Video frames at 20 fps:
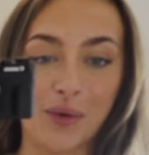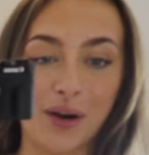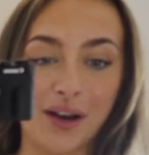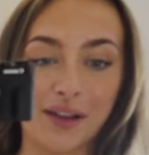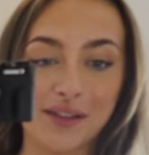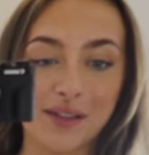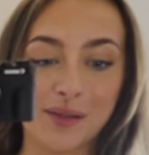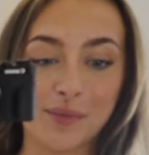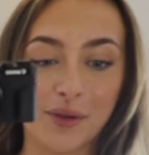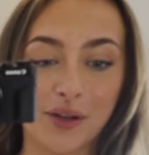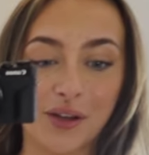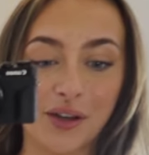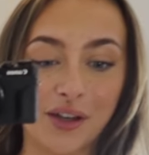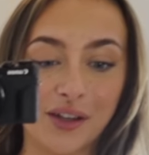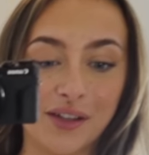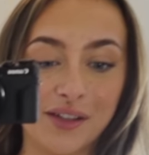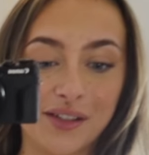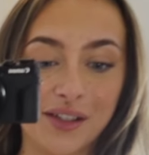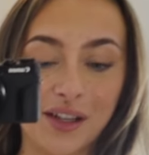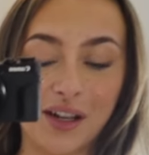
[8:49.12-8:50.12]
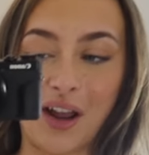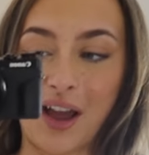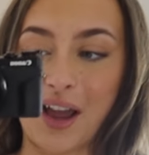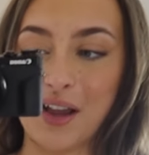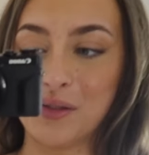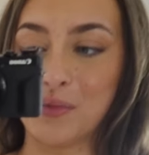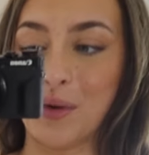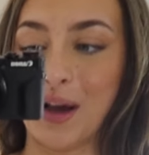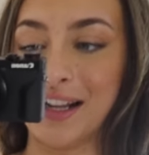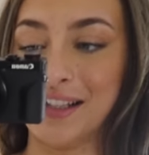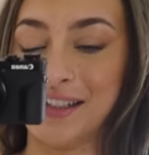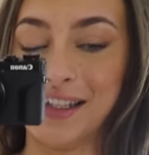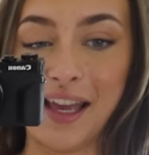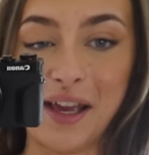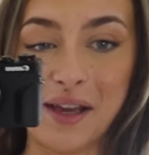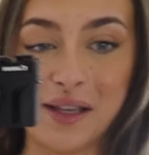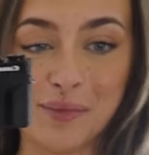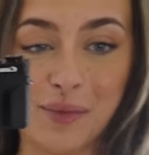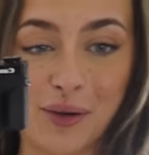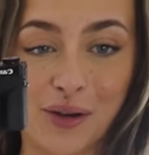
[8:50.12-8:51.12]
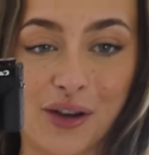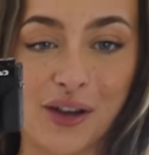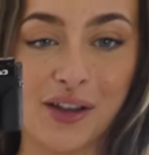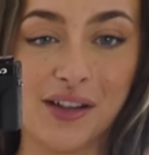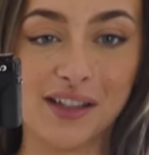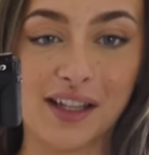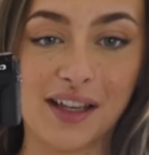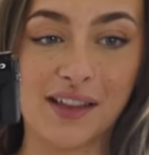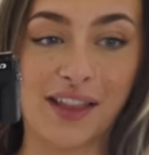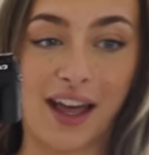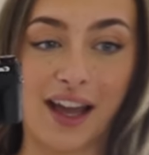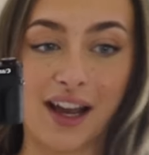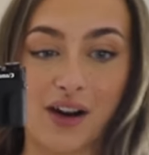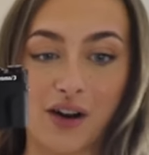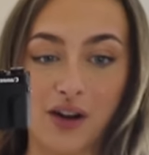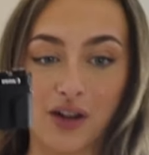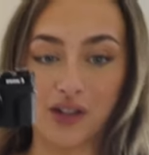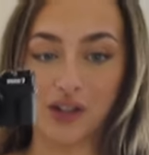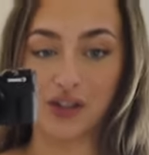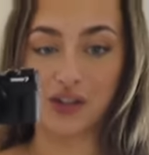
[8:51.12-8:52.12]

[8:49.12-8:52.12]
ones, because like, as well as these, because they are